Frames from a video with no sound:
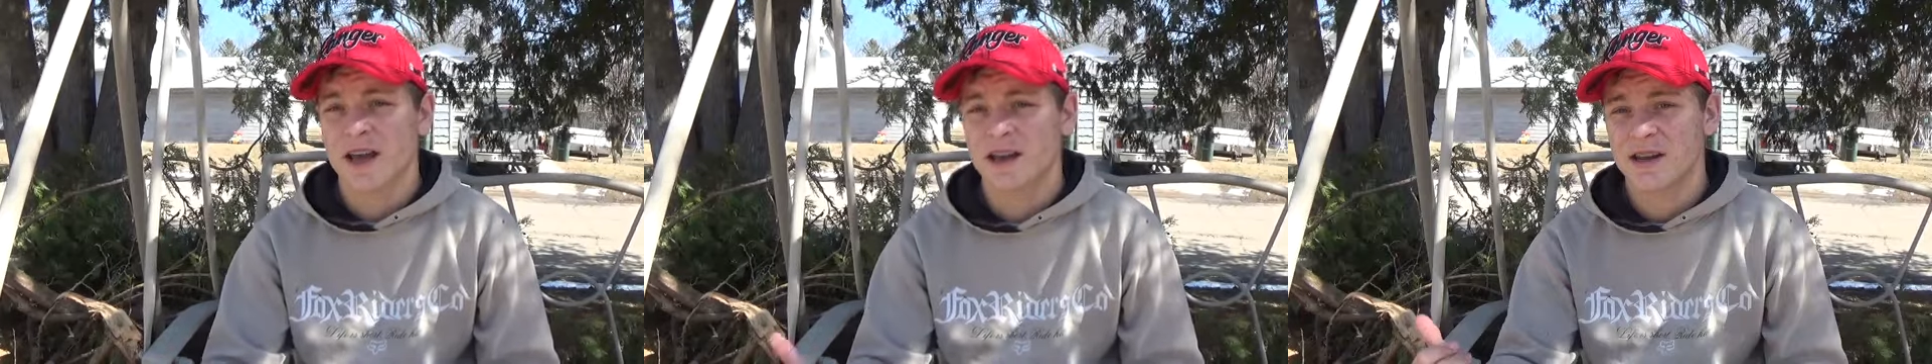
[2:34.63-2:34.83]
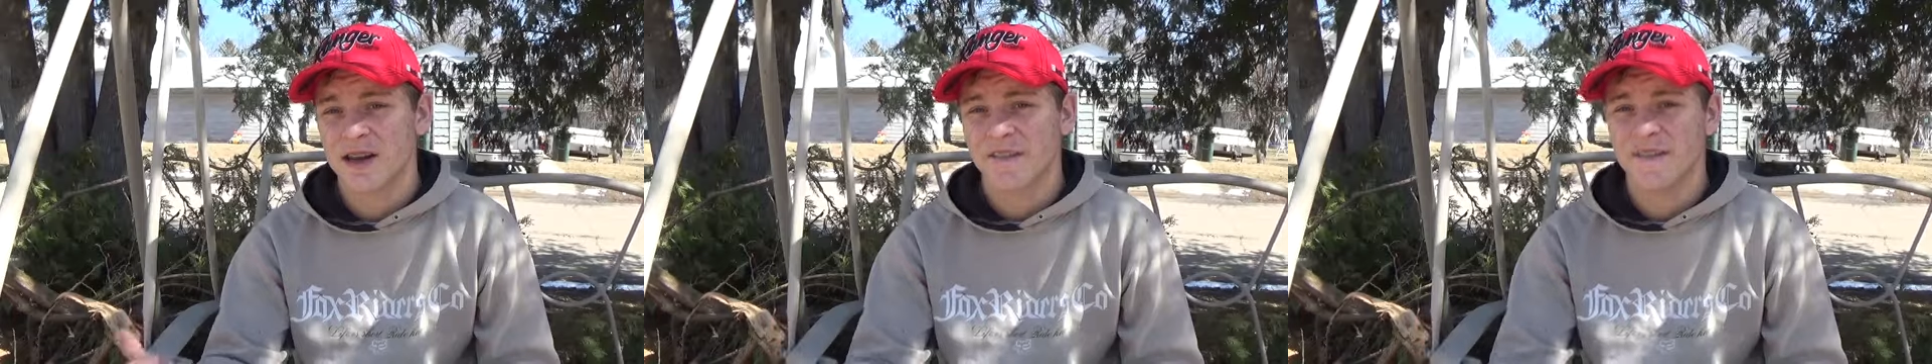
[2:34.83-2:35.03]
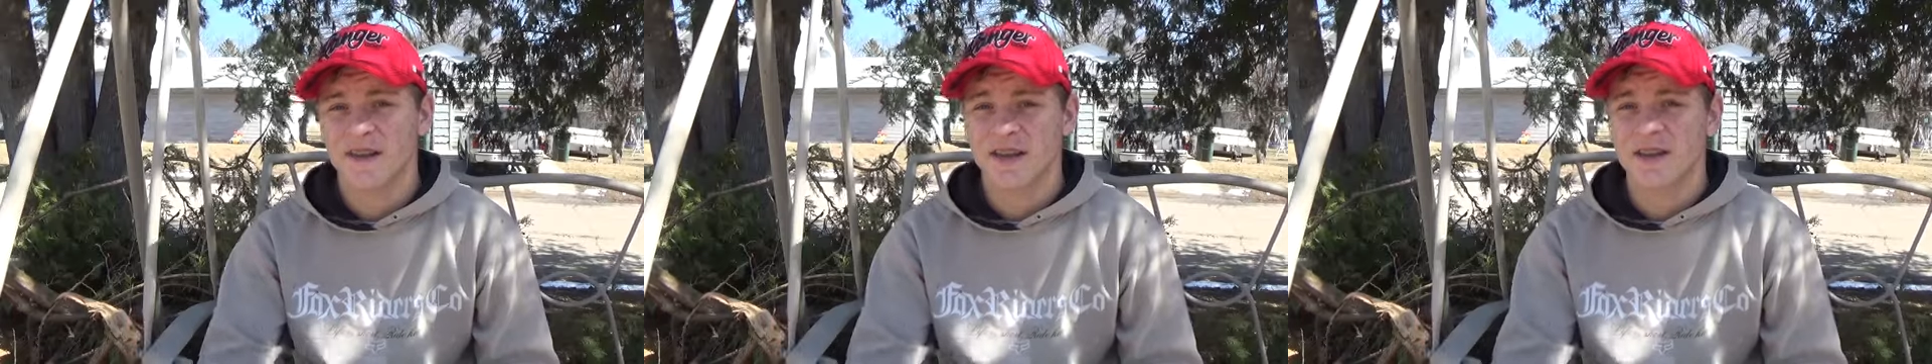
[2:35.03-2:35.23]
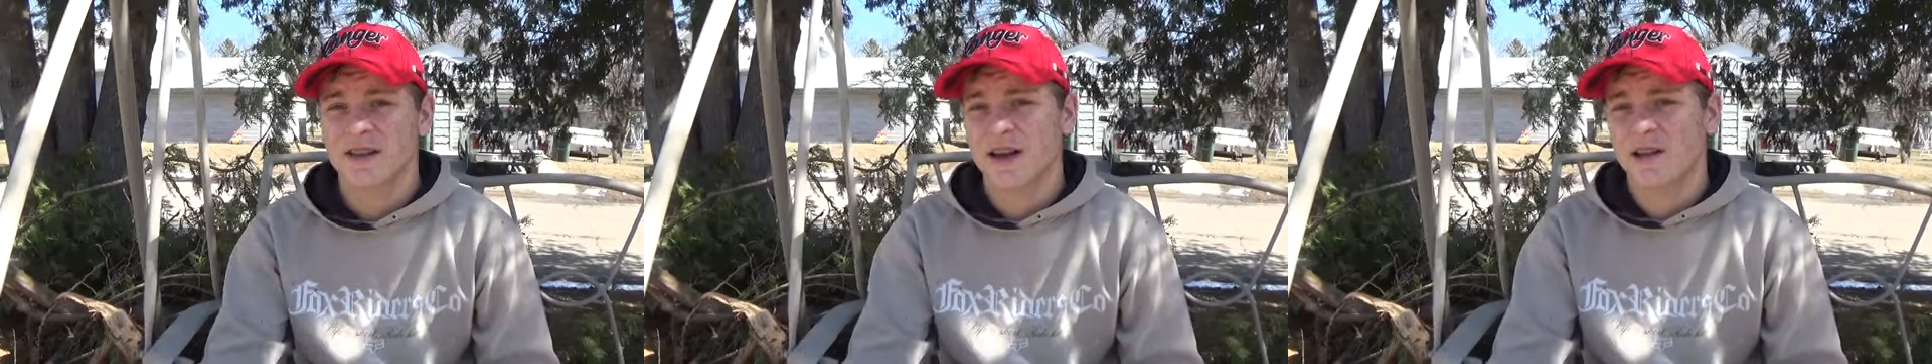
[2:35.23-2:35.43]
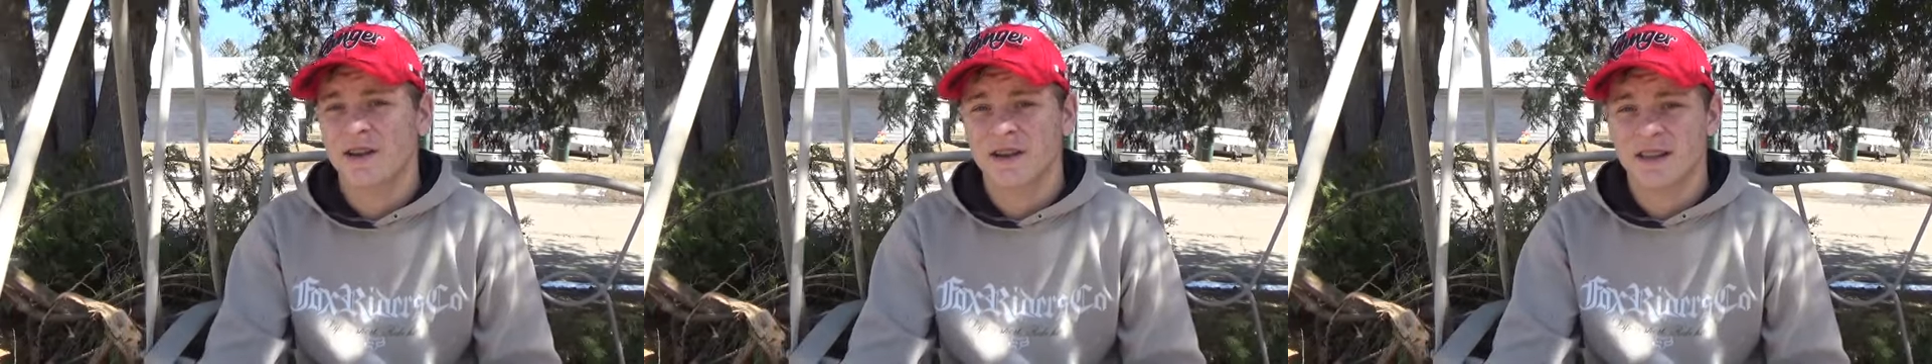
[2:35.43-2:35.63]
and you have to get
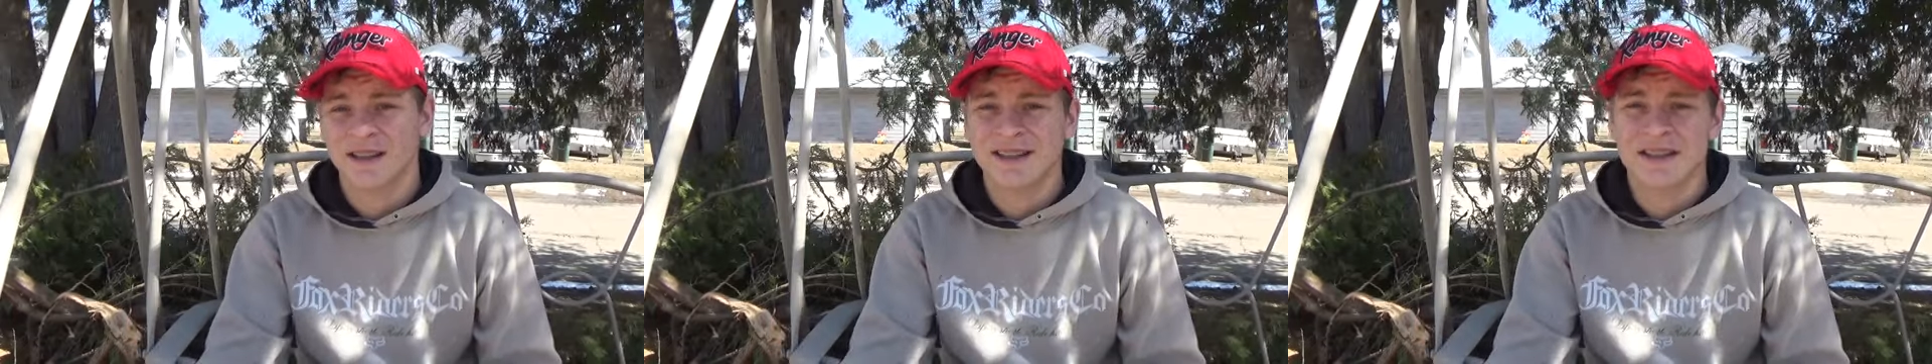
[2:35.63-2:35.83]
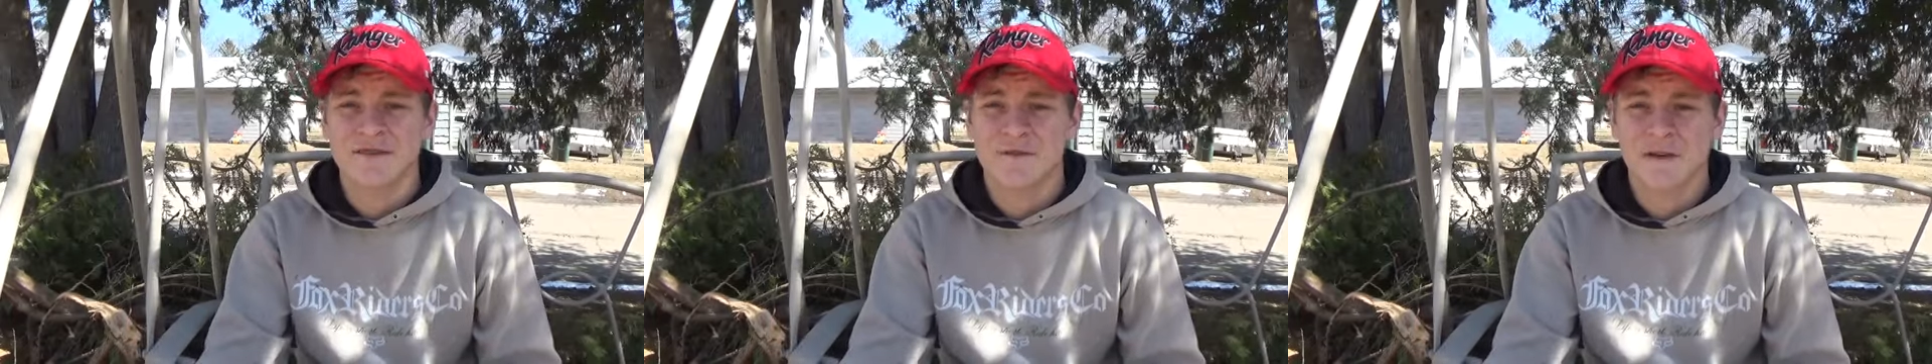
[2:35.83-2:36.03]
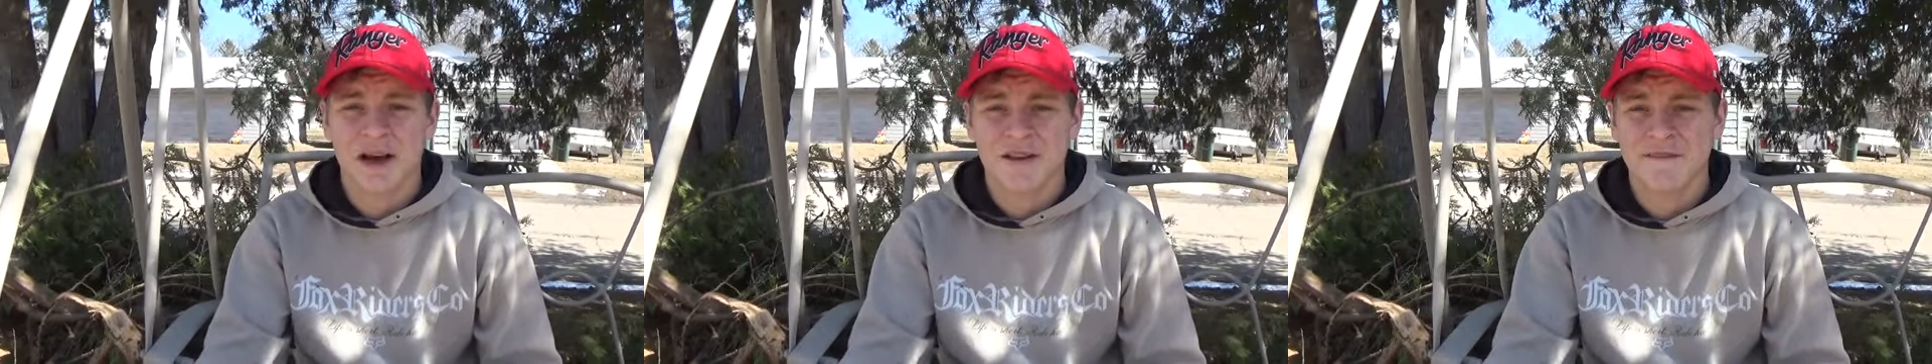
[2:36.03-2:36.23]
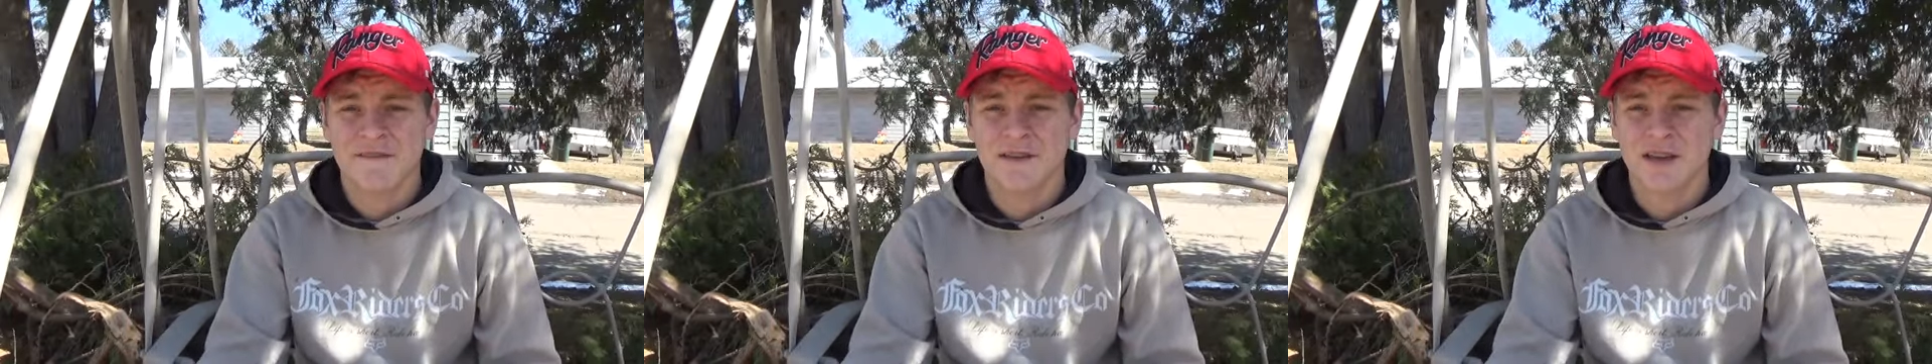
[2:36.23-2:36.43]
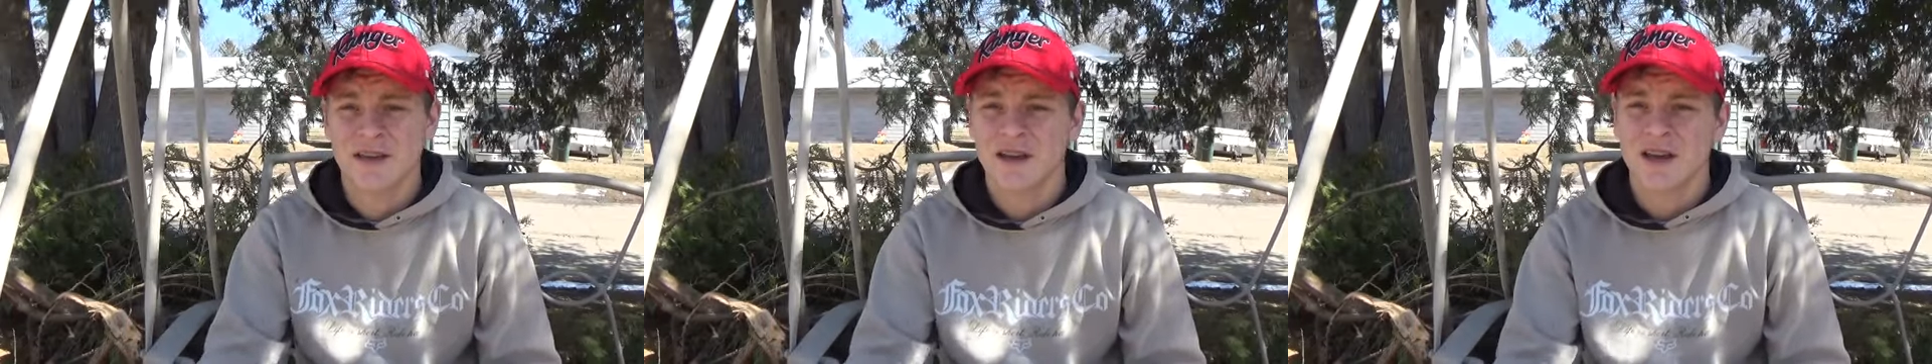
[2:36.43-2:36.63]
down at least 5
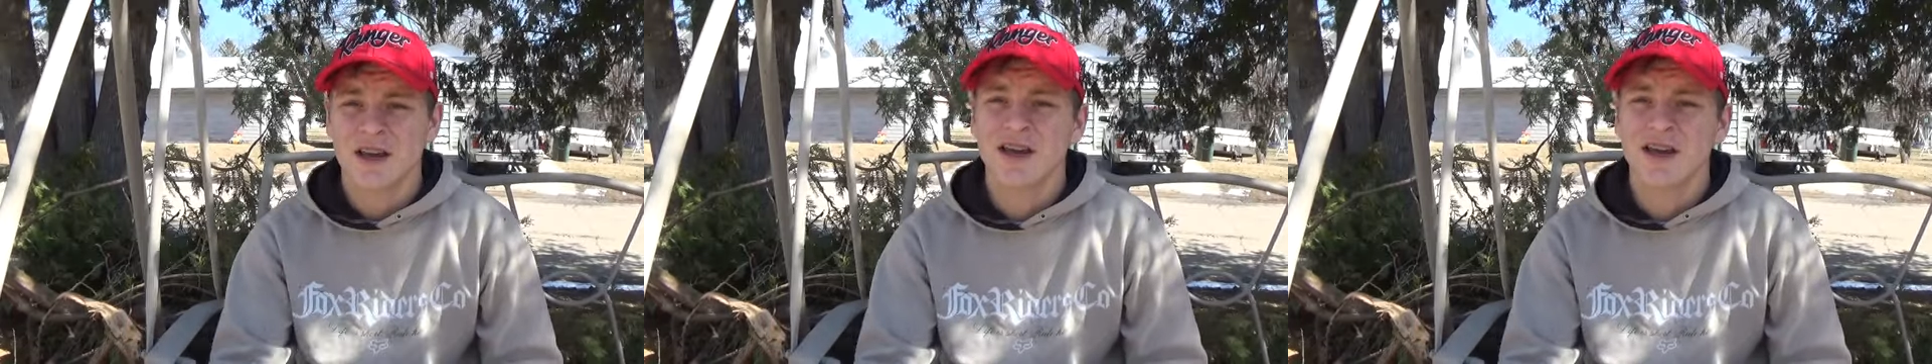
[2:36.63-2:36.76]
feet.